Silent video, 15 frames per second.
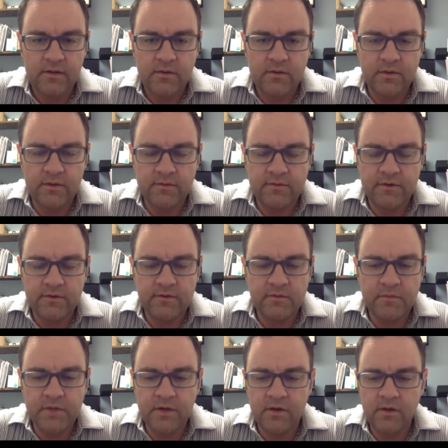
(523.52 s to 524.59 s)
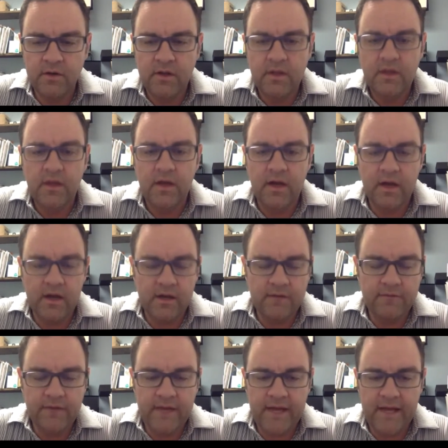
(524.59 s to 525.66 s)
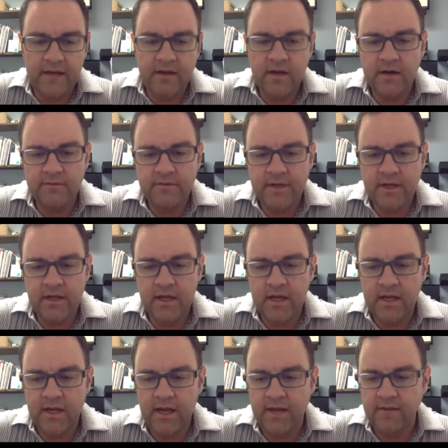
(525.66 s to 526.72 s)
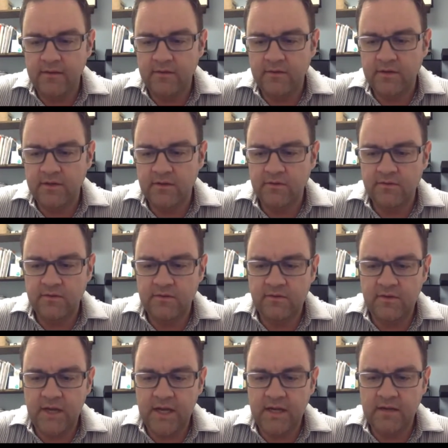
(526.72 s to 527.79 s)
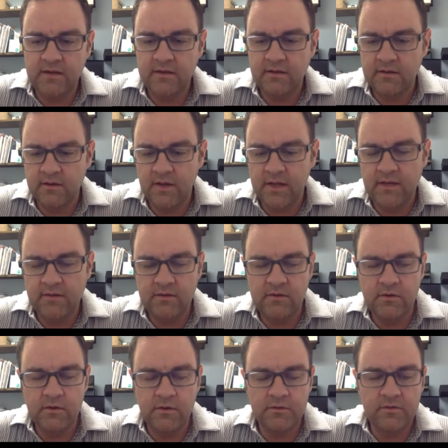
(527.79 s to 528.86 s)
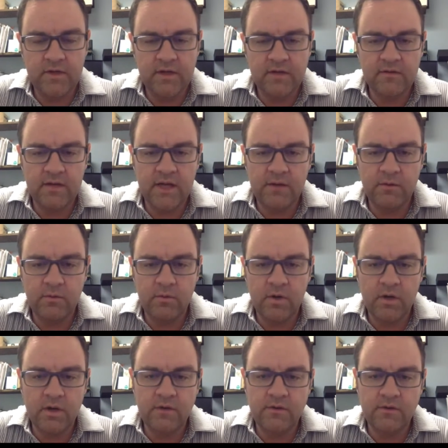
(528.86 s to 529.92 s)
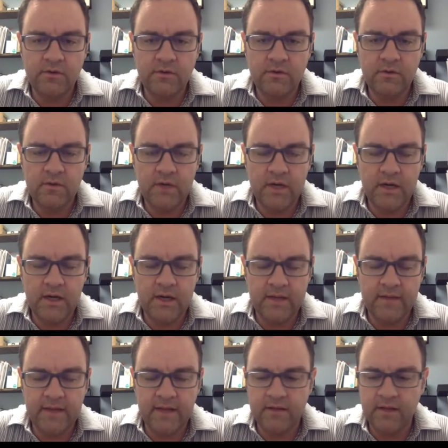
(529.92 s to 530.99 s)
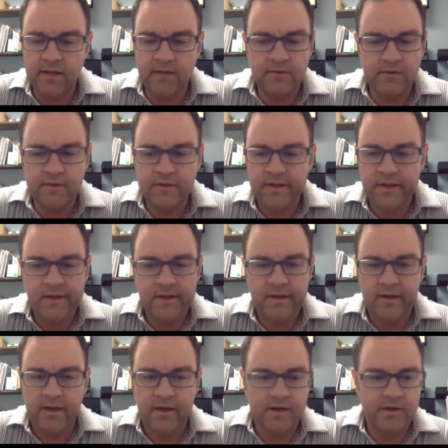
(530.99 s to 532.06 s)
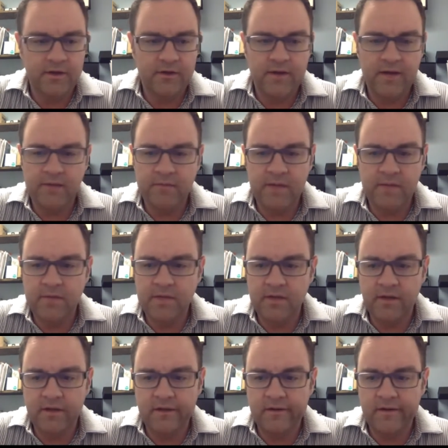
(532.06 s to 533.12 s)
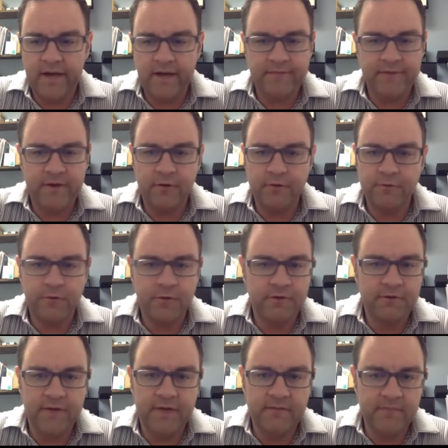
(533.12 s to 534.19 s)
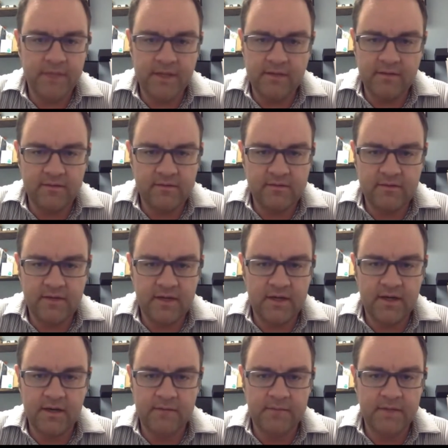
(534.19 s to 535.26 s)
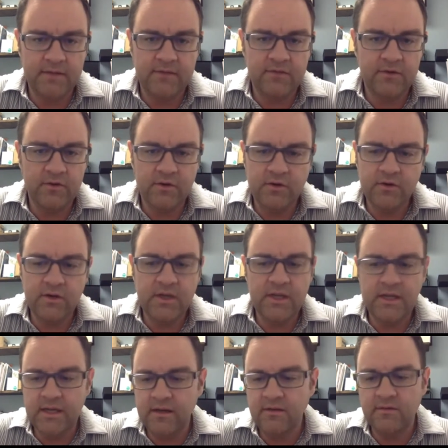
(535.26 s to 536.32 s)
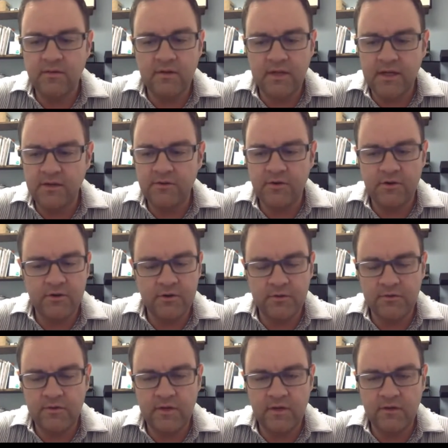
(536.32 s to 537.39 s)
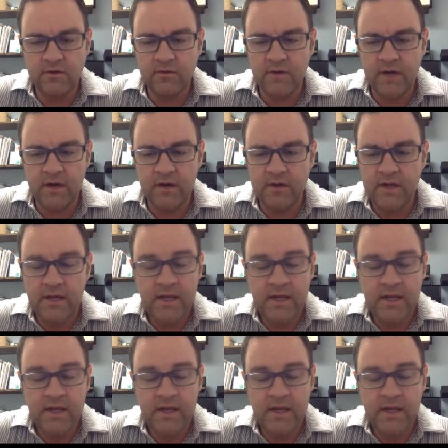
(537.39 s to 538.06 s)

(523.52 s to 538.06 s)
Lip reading: with the Versamill. If I had an oven and I had the skills to stain and glaze and do those things that I would want to do at that level, that may be another half hour, 45 minutes. And so you could easily turn those things around.